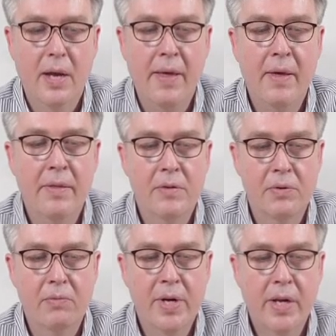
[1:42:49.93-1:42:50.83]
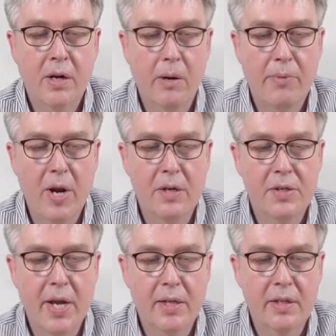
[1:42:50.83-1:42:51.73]
And then there's a reading
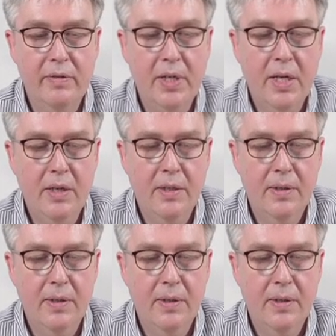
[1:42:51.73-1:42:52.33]
comprehension activity.